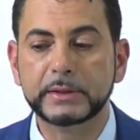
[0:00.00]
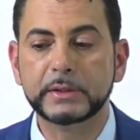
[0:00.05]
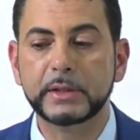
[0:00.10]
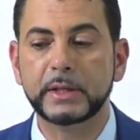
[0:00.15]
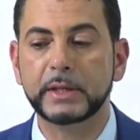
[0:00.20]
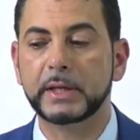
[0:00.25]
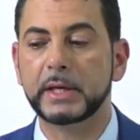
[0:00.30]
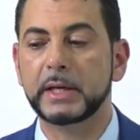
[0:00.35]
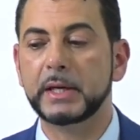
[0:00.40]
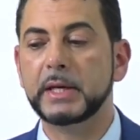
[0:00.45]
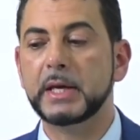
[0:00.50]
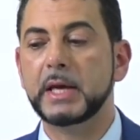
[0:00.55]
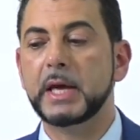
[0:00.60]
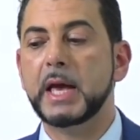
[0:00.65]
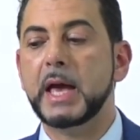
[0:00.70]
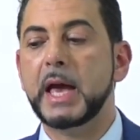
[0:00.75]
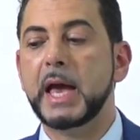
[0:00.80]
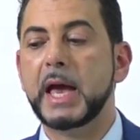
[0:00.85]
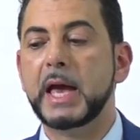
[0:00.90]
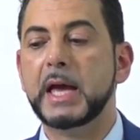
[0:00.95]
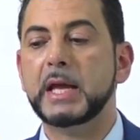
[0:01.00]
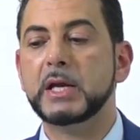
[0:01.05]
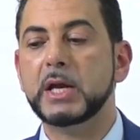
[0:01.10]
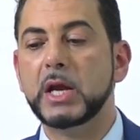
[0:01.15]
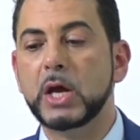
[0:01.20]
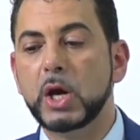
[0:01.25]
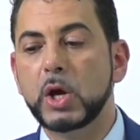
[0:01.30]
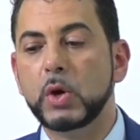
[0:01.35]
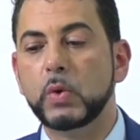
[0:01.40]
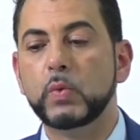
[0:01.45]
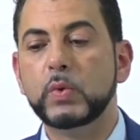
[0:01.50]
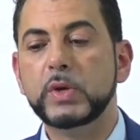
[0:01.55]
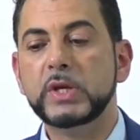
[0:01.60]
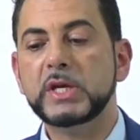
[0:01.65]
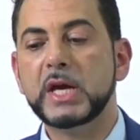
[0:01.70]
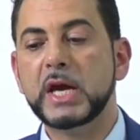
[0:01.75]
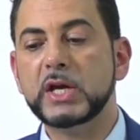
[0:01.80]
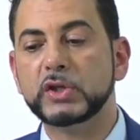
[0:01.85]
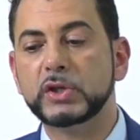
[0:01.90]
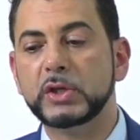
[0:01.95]
Okay, and when
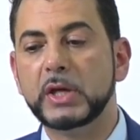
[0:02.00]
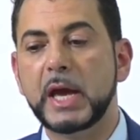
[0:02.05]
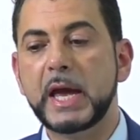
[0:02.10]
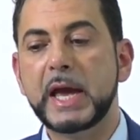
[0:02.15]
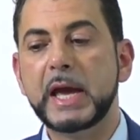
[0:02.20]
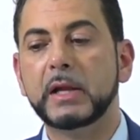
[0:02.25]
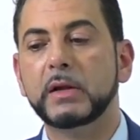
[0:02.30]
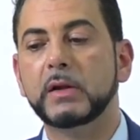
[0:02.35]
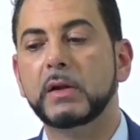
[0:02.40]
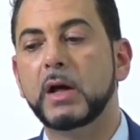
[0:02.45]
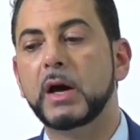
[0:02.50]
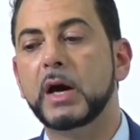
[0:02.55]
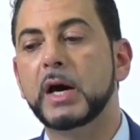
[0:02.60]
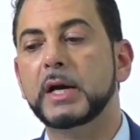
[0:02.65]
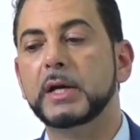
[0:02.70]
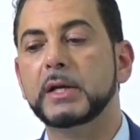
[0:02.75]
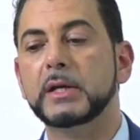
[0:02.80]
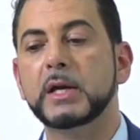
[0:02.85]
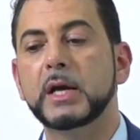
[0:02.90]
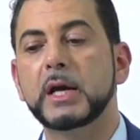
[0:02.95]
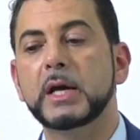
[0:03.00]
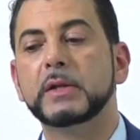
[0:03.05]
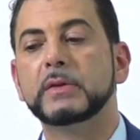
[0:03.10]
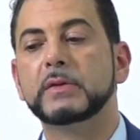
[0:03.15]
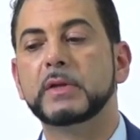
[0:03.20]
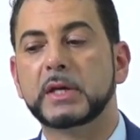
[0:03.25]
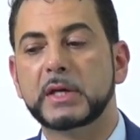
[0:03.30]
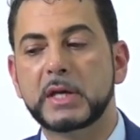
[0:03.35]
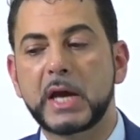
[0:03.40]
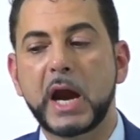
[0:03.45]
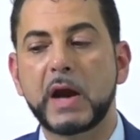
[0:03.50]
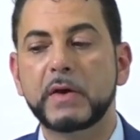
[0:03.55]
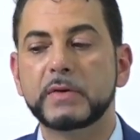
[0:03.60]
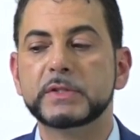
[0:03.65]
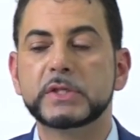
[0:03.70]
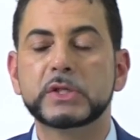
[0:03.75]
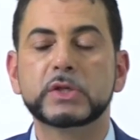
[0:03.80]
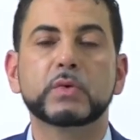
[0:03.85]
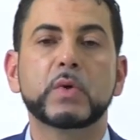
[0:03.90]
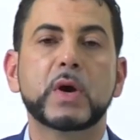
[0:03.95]
you actually outline the current
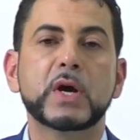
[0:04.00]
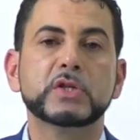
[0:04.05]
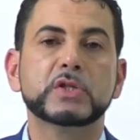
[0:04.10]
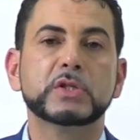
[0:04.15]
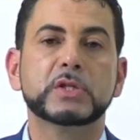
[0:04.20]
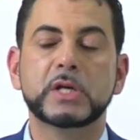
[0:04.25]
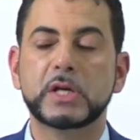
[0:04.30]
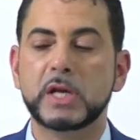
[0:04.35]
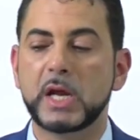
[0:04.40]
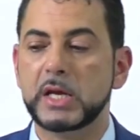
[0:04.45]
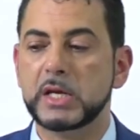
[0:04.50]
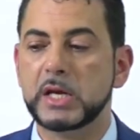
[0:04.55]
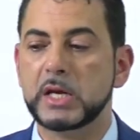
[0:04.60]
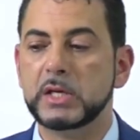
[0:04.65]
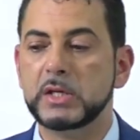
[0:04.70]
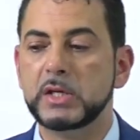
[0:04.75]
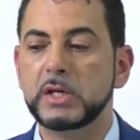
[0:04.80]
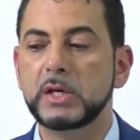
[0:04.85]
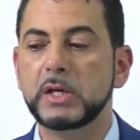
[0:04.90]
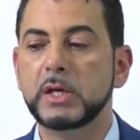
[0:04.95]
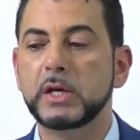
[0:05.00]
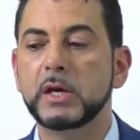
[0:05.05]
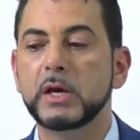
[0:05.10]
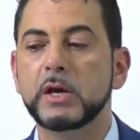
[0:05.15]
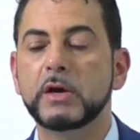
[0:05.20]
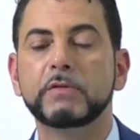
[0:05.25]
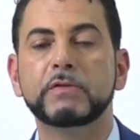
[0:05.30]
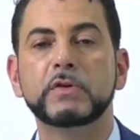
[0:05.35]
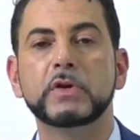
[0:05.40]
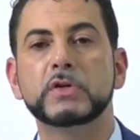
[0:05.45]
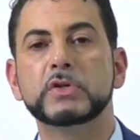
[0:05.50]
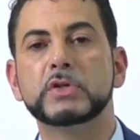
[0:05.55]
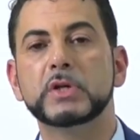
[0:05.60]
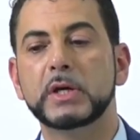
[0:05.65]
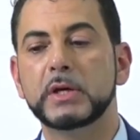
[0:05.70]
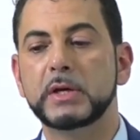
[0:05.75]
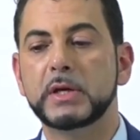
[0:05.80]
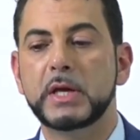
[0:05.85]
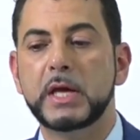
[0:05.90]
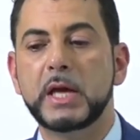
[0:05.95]
situation and your near
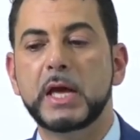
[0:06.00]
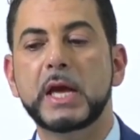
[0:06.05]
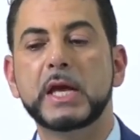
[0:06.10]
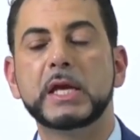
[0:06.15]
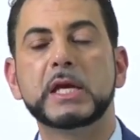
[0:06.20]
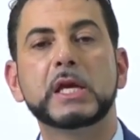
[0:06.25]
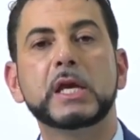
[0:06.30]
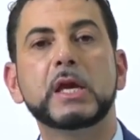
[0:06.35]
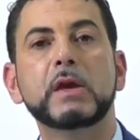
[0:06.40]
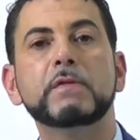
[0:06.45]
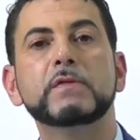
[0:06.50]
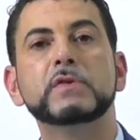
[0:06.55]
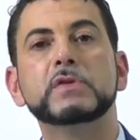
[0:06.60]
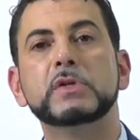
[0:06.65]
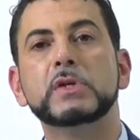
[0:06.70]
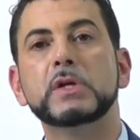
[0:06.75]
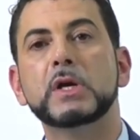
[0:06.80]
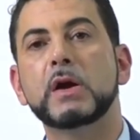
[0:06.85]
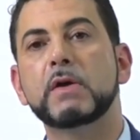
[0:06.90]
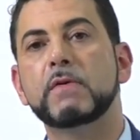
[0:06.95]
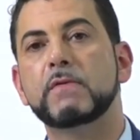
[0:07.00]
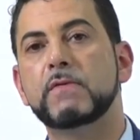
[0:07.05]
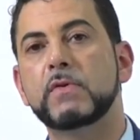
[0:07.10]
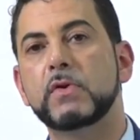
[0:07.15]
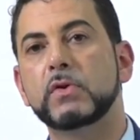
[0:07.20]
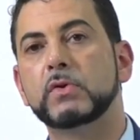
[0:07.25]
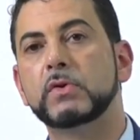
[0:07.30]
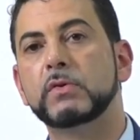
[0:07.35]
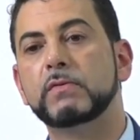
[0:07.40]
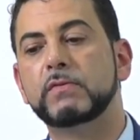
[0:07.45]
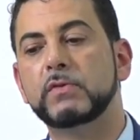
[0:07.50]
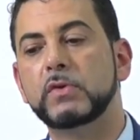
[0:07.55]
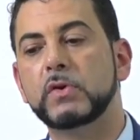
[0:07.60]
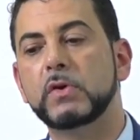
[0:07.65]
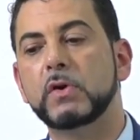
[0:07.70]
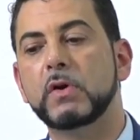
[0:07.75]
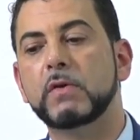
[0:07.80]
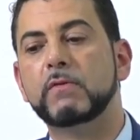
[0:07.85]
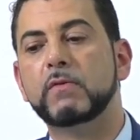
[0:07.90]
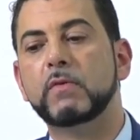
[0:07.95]
future, it gives you a very good
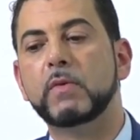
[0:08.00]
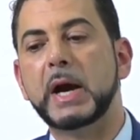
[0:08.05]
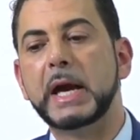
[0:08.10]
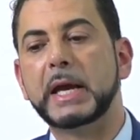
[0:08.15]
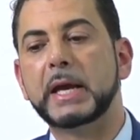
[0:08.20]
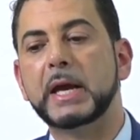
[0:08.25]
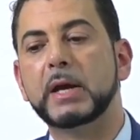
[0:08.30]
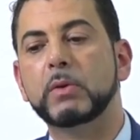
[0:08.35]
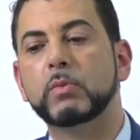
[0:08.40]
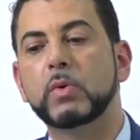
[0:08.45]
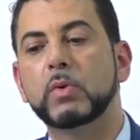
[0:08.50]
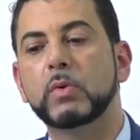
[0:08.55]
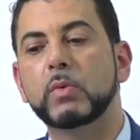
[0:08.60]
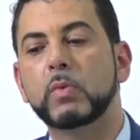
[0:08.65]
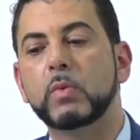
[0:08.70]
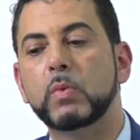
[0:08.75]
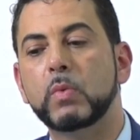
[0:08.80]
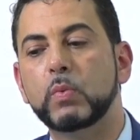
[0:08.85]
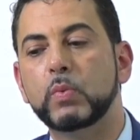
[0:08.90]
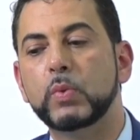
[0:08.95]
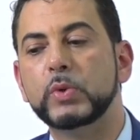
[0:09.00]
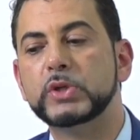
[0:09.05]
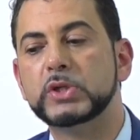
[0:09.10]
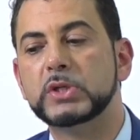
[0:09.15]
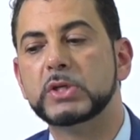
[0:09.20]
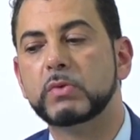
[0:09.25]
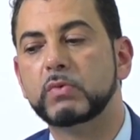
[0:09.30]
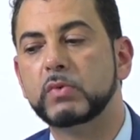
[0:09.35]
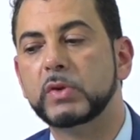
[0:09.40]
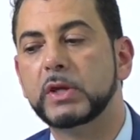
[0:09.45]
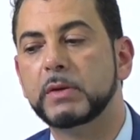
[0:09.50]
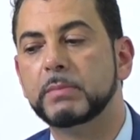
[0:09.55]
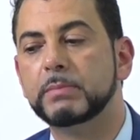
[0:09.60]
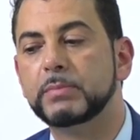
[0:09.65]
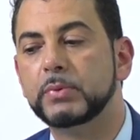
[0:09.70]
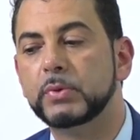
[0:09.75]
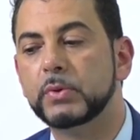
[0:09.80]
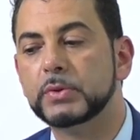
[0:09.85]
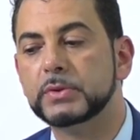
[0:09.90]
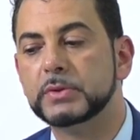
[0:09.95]
view of, okay, well, which are really
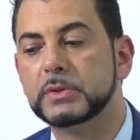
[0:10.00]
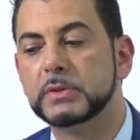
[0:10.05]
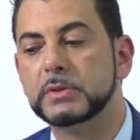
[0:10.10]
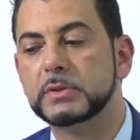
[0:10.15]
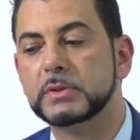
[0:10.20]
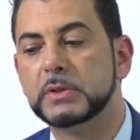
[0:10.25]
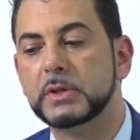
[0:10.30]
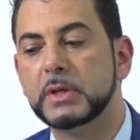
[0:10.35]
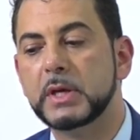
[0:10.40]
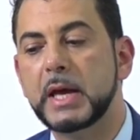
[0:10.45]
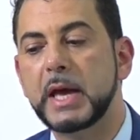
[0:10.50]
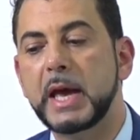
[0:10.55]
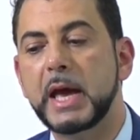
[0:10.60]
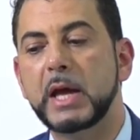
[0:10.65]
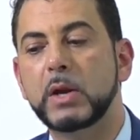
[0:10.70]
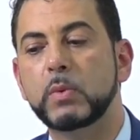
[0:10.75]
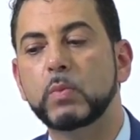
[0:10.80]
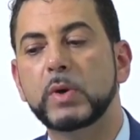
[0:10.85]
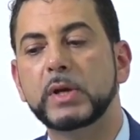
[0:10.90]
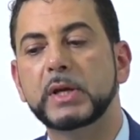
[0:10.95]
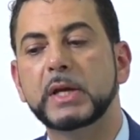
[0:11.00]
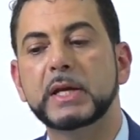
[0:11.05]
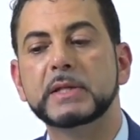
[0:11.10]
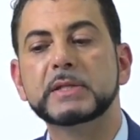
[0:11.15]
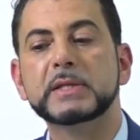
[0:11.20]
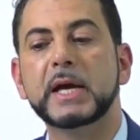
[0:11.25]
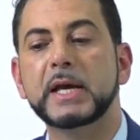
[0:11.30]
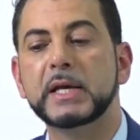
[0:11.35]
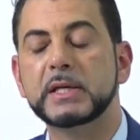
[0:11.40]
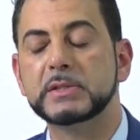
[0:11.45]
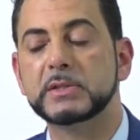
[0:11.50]
important and what you're going to take.